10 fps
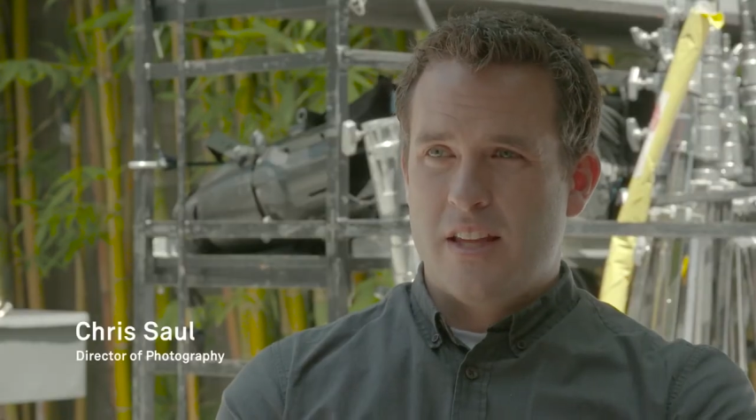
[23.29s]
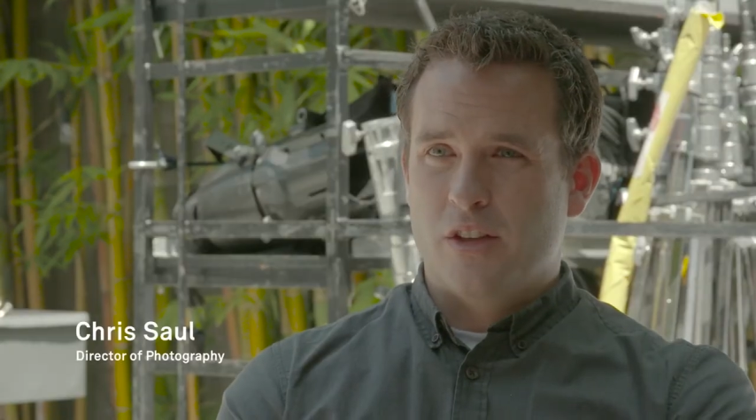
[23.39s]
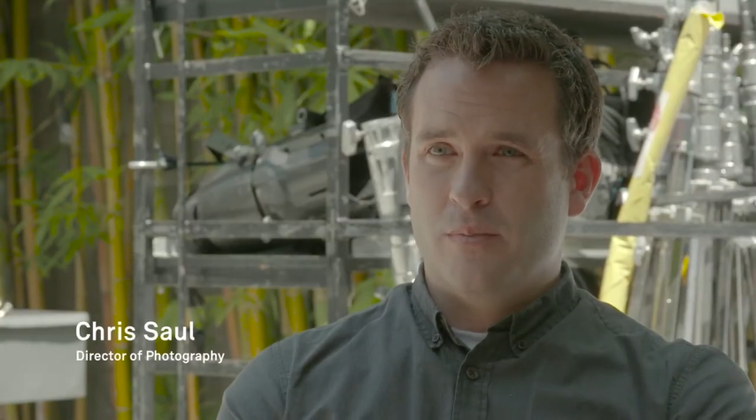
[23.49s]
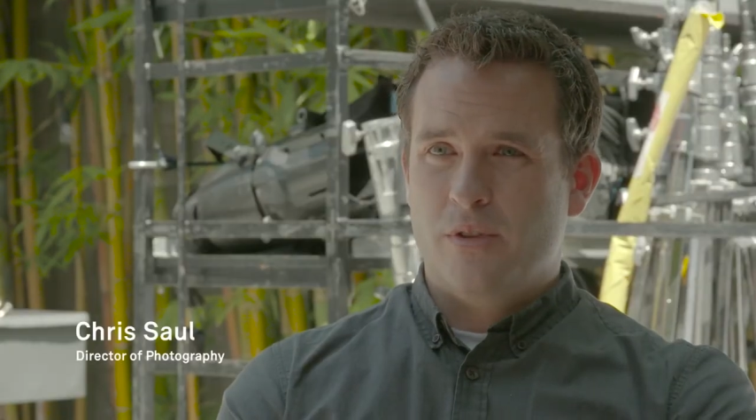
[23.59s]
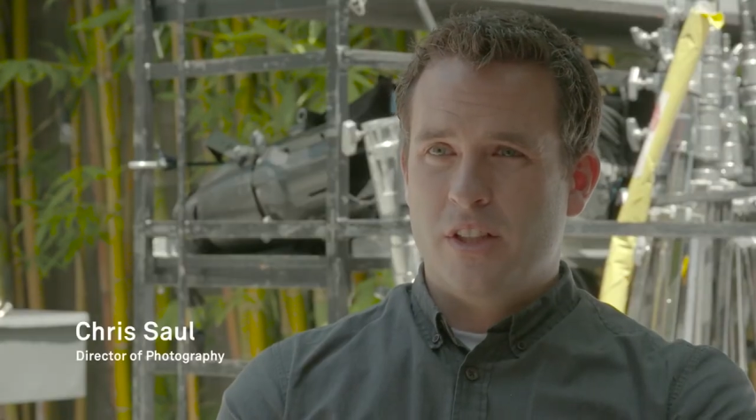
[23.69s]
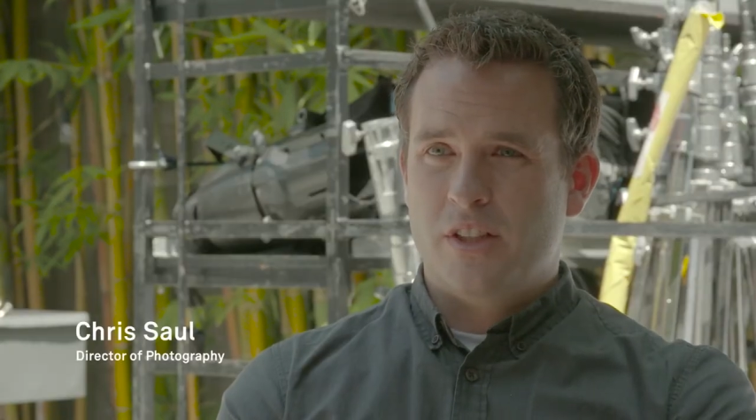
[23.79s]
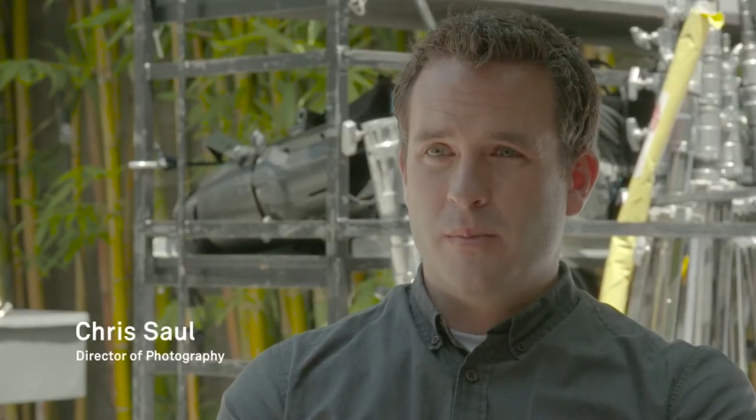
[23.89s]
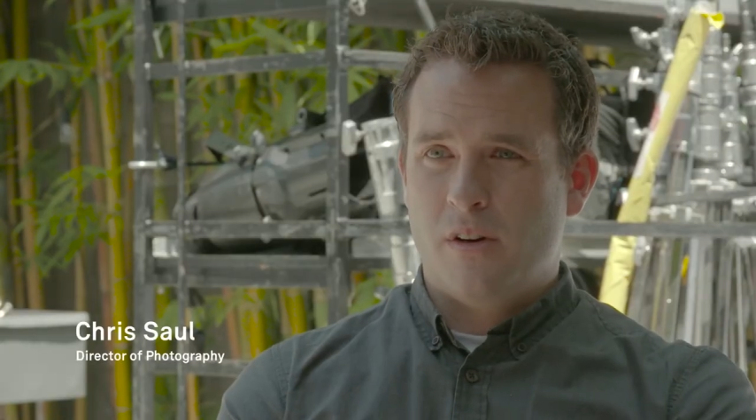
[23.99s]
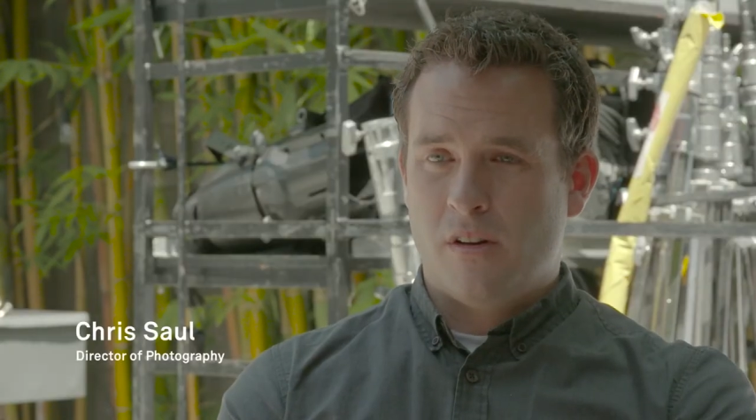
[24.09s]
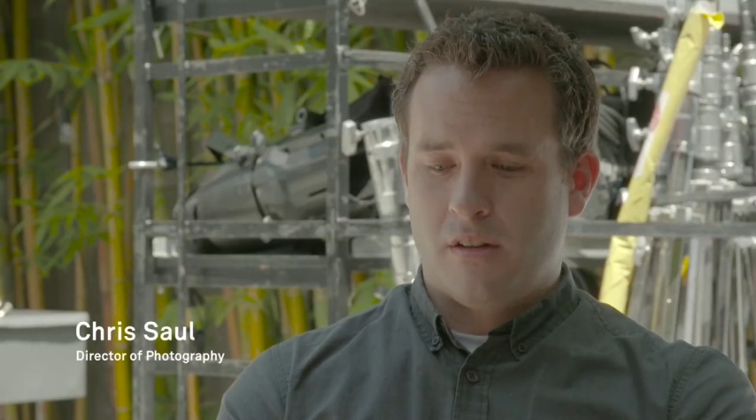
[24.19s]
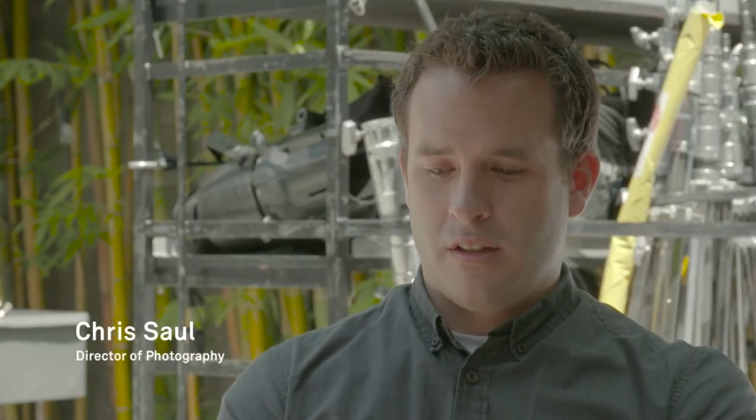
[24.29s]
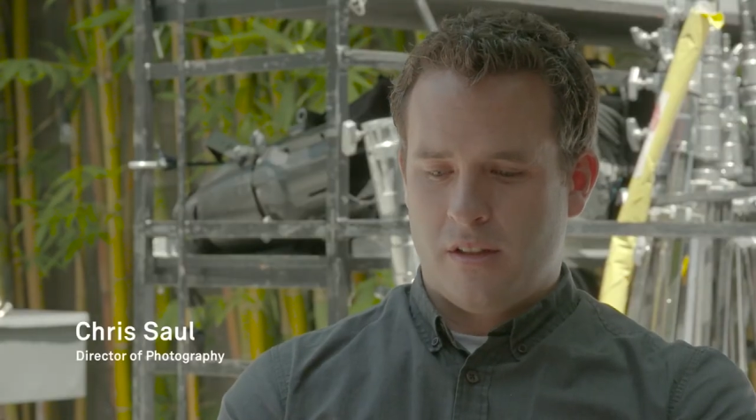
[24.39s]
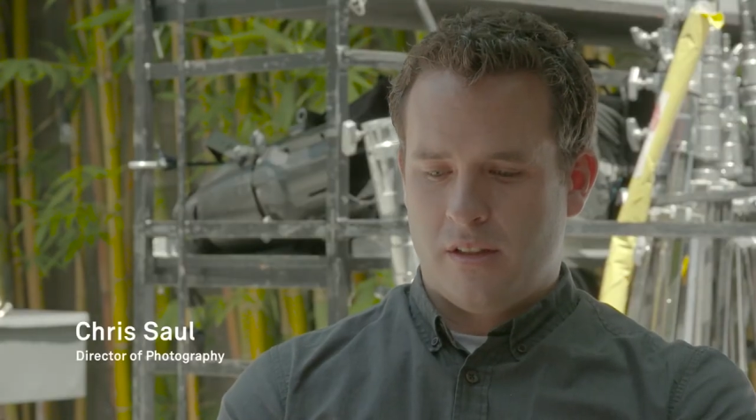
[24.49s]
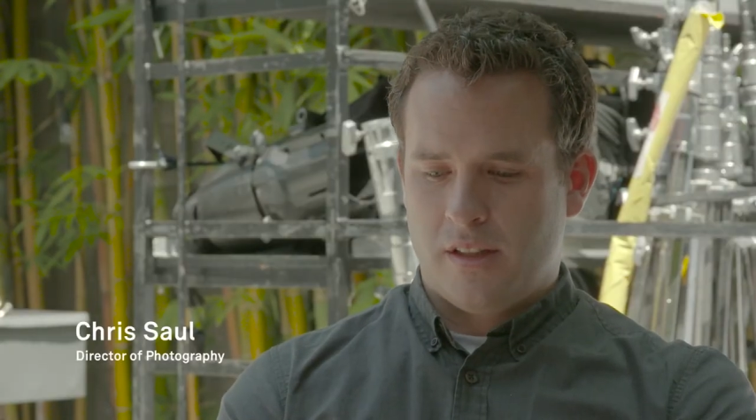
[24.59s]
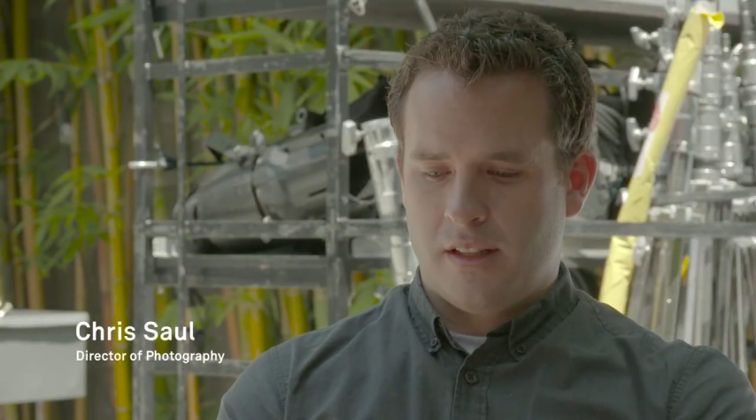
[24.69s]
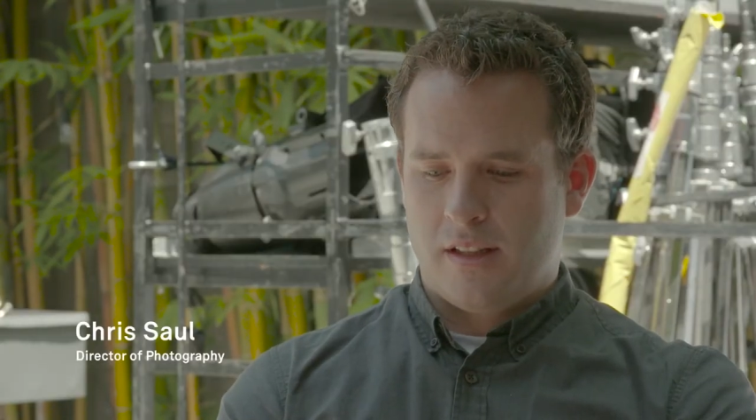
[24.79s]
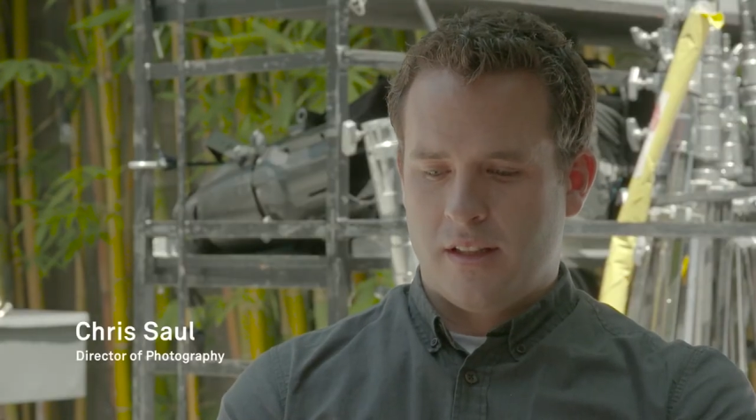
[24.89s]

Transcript: and they're pretty small. They're like